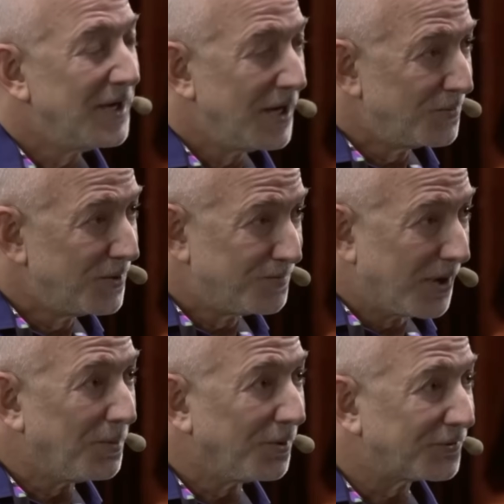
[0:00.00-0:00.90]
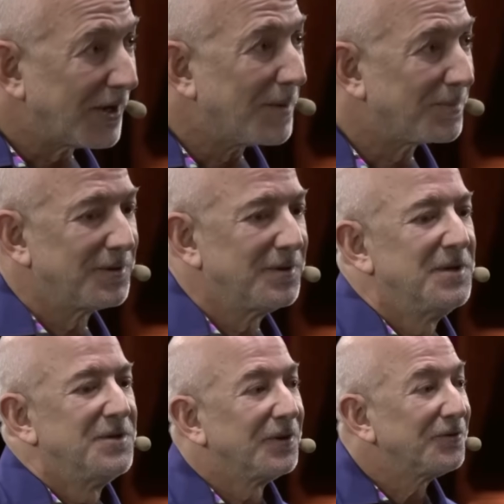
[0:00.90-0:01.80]
And when bubbles happen,
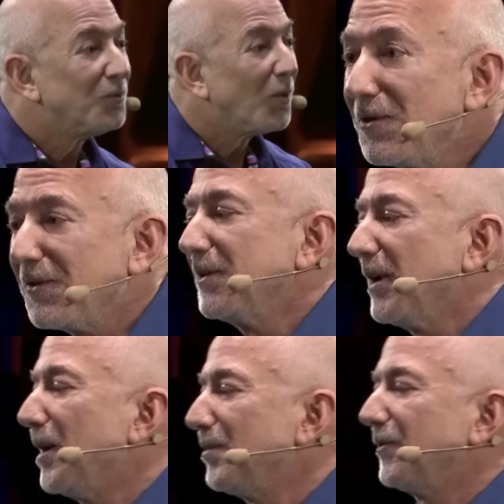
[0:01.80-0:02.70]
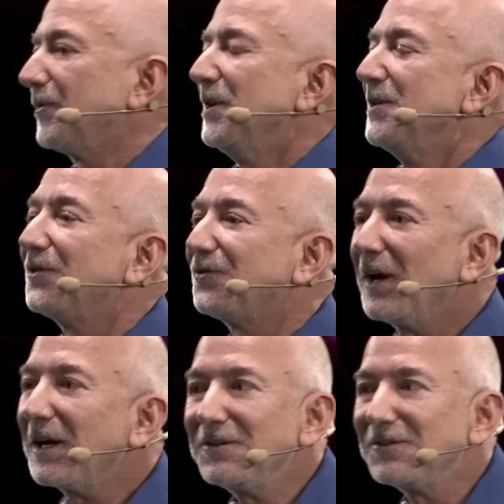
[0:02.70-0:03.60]
that's one thing that happens. The
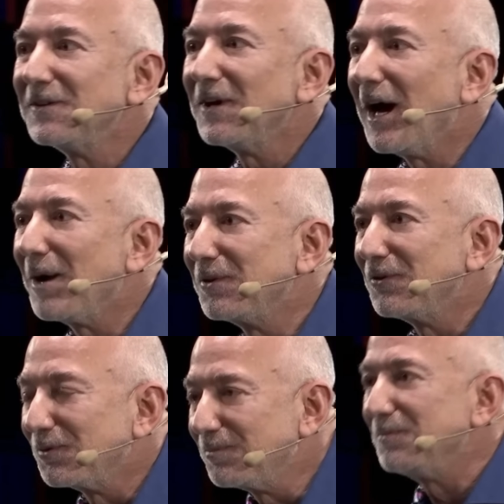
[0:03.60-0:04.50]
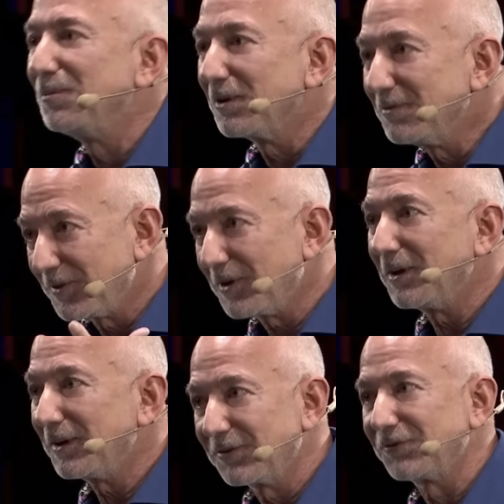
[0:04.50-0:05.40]
second thing that happens when people get
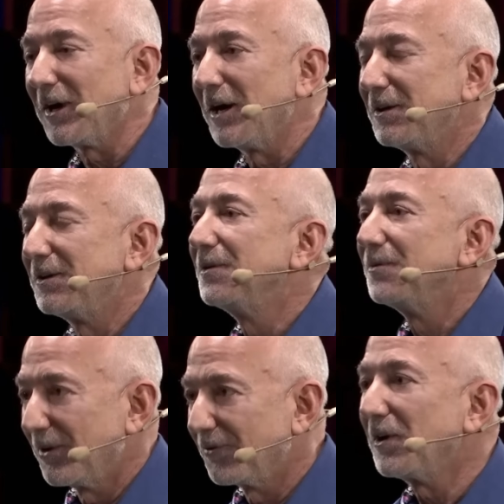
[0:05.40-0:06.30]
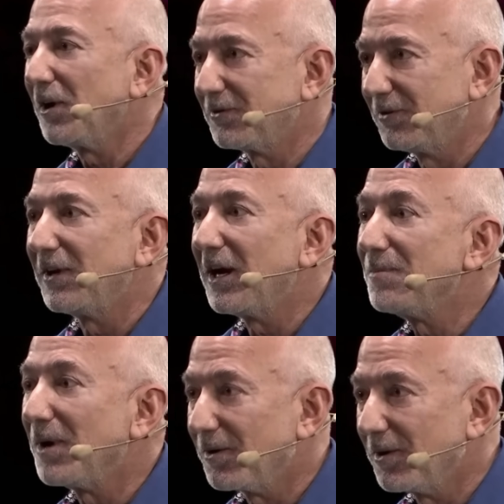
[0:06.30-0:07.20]
very excited, as they are today
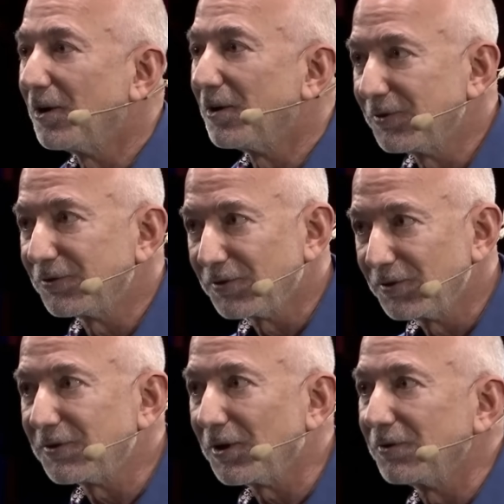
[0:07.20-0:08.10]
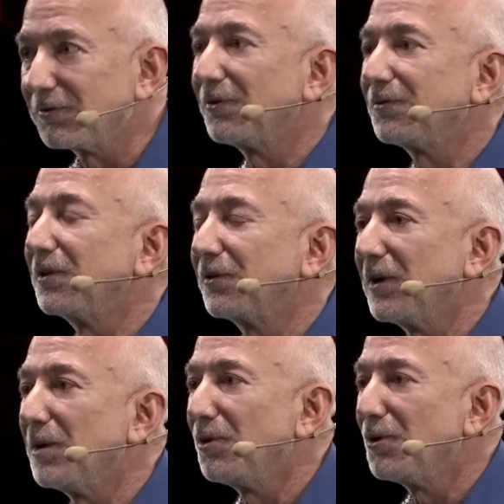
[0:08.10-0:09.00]
about artificial intelligence, for
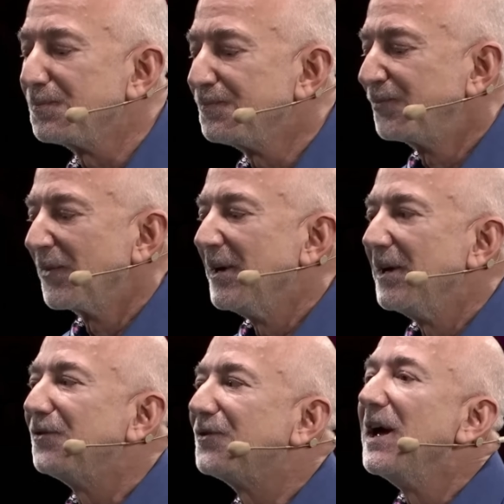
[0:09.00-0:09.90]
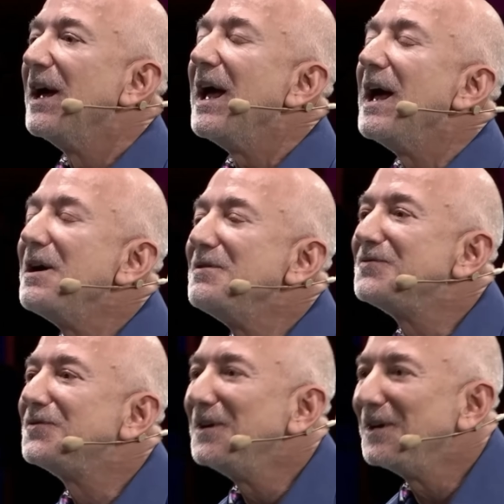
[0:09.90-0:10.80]
example, is
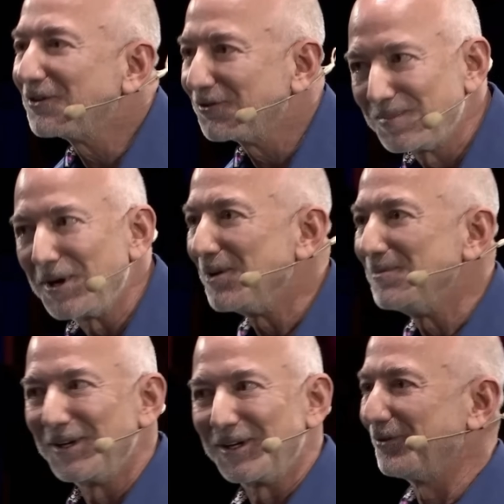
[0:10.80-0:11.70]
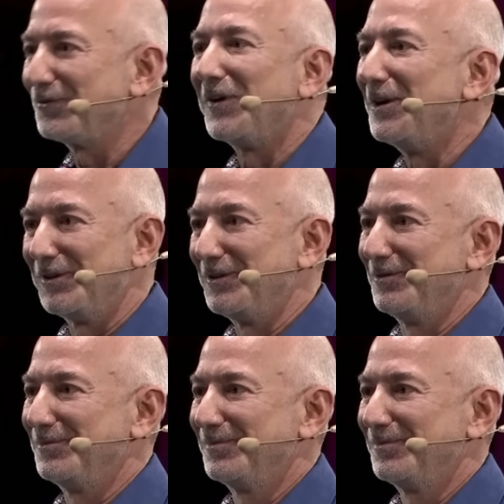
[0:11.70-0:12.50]
every experiment gets funded.